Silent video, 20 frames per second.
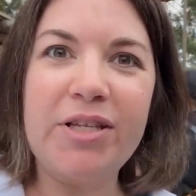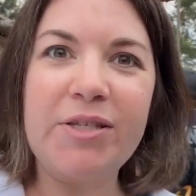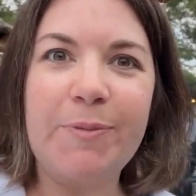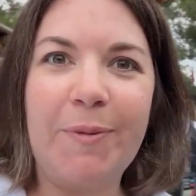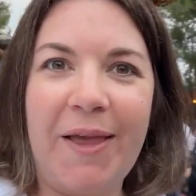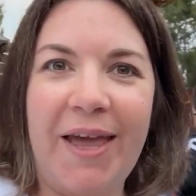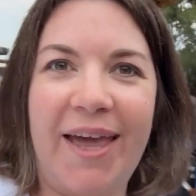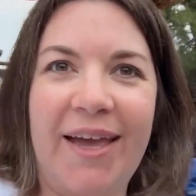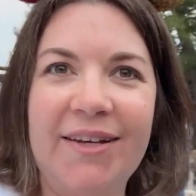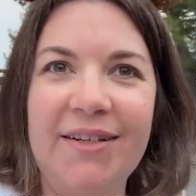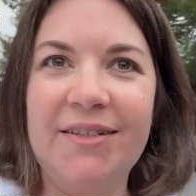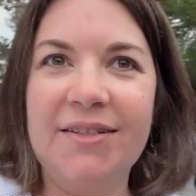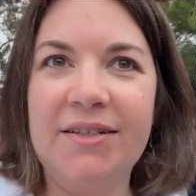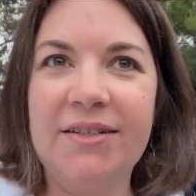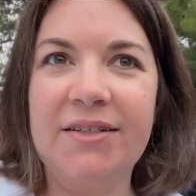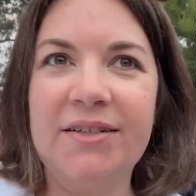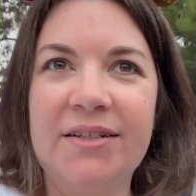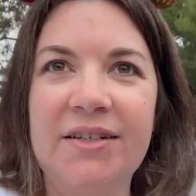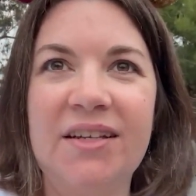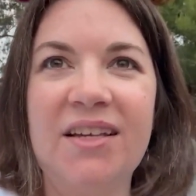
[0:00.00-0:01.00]
planned.
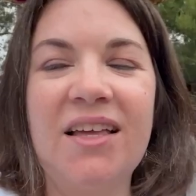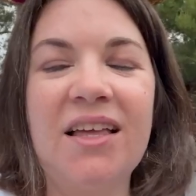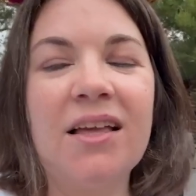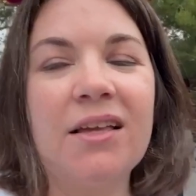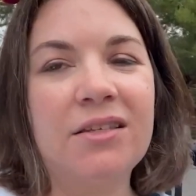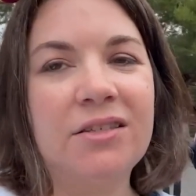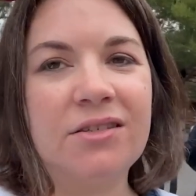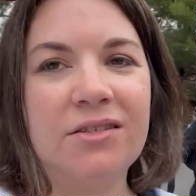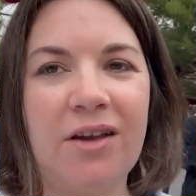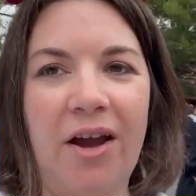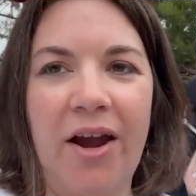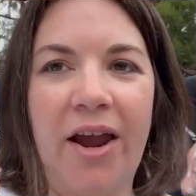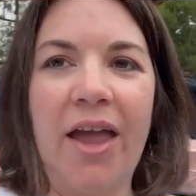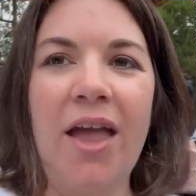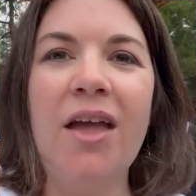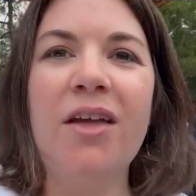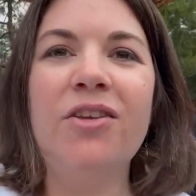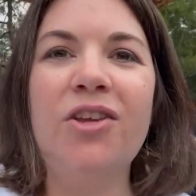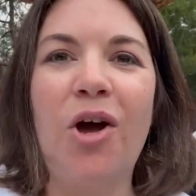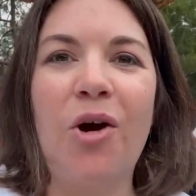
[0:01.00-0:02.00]

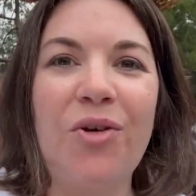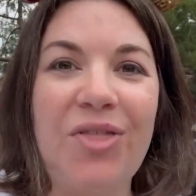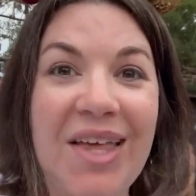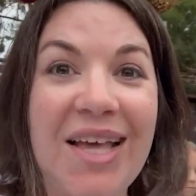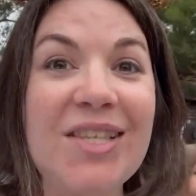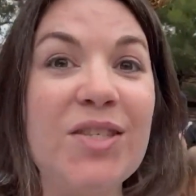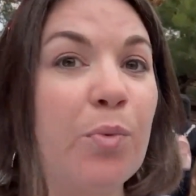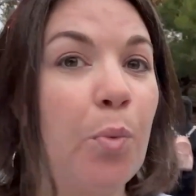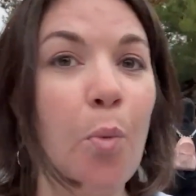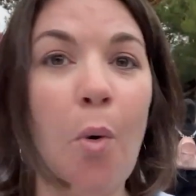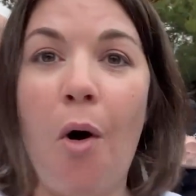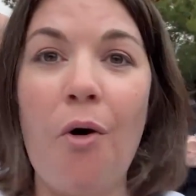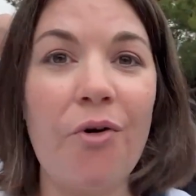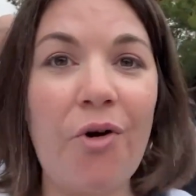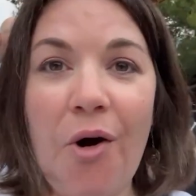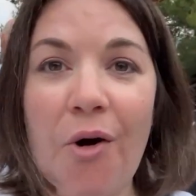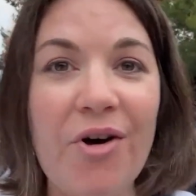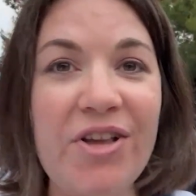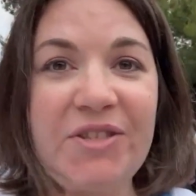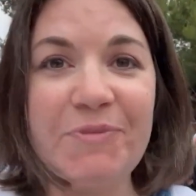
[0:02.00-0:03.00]
Things won't
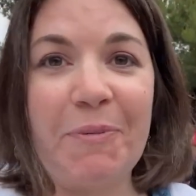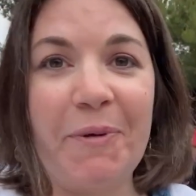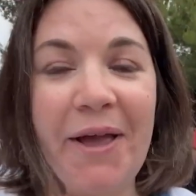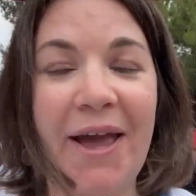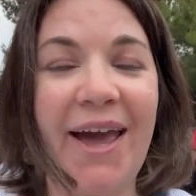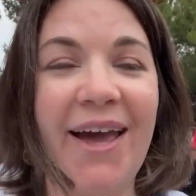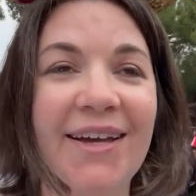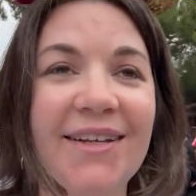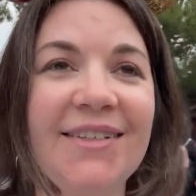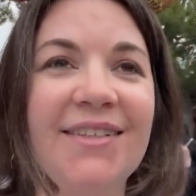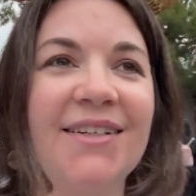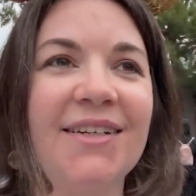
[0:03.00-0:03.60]
go as planned.